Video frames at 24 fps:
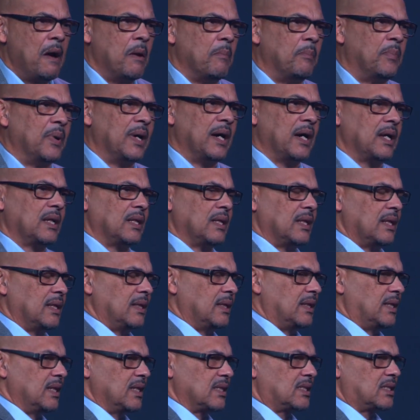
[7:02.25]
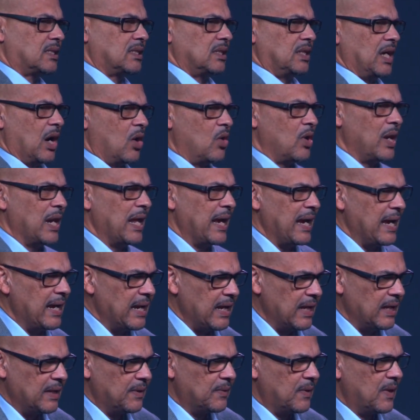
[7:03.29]
But this young
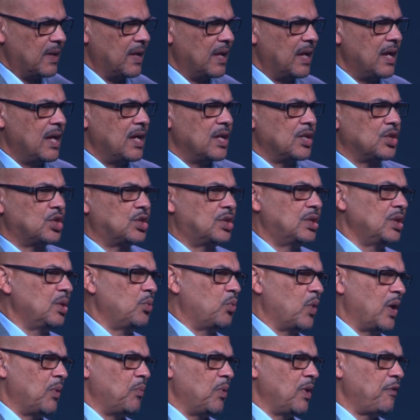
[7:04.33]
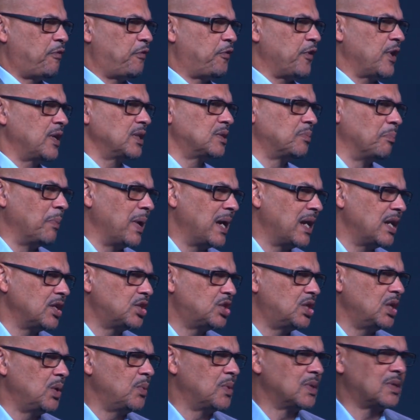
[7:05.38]
lady, she, when we first met her,
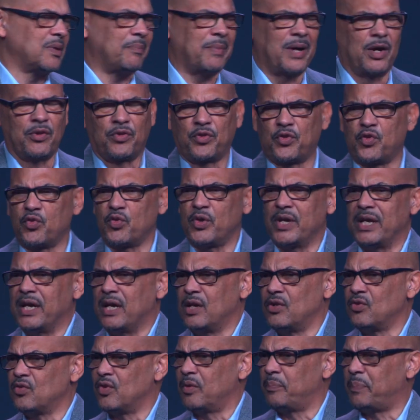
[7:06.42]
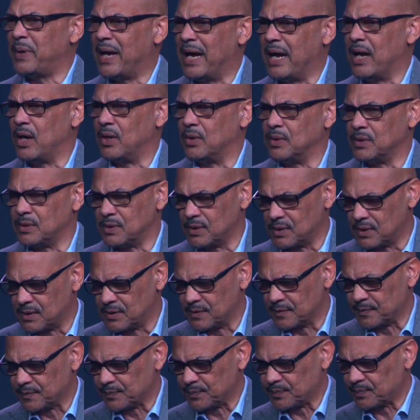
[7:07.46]
she was about 300 pounds.
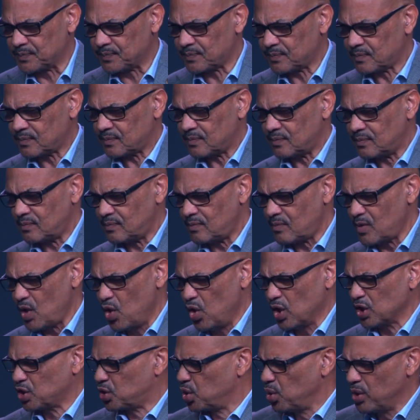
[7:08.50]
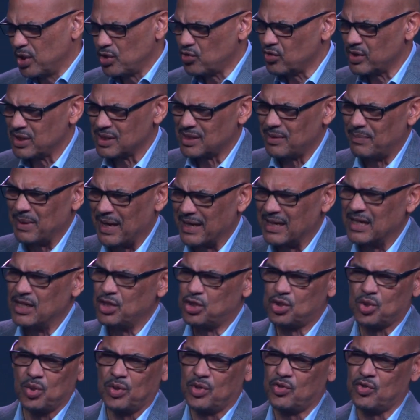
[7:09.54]
Or 200 and something, at
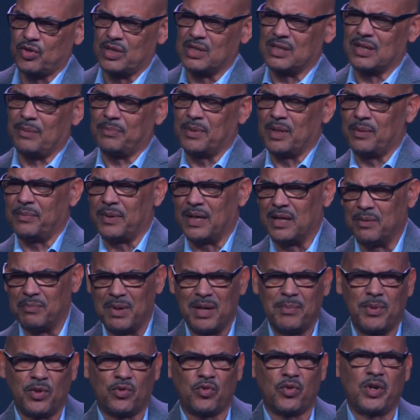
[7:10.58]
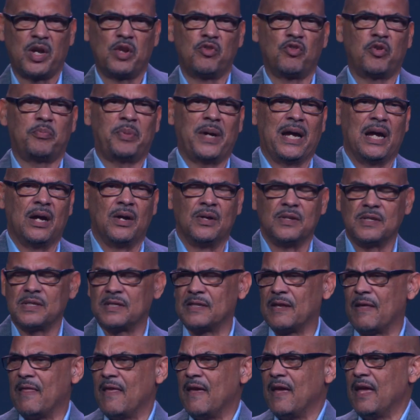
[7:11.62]
least 200 and something pounds, maybe 300
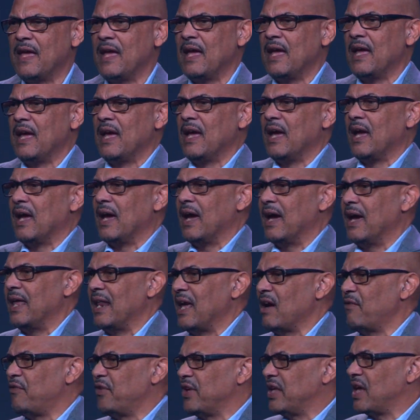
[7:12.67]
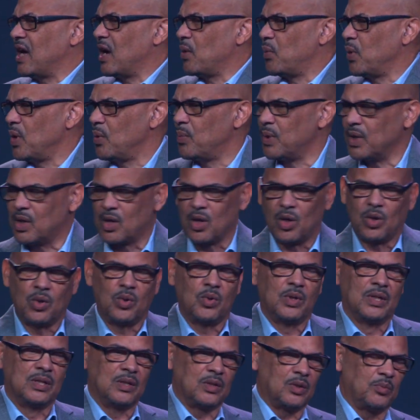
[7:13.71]
pounds. And every year we would
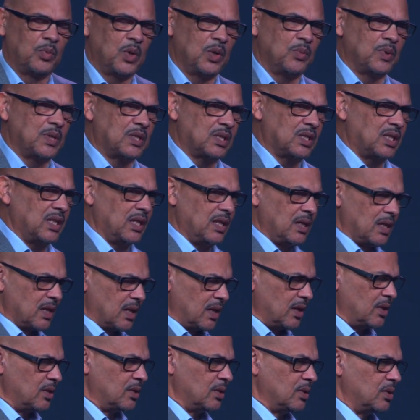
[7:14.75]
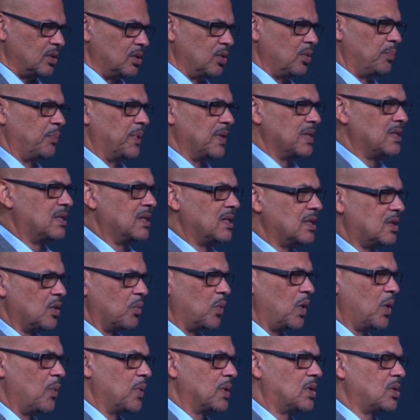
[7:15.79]
go and we would see her and do business and
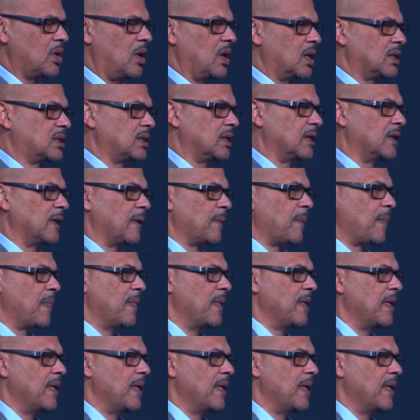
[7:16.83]
we would talk to her.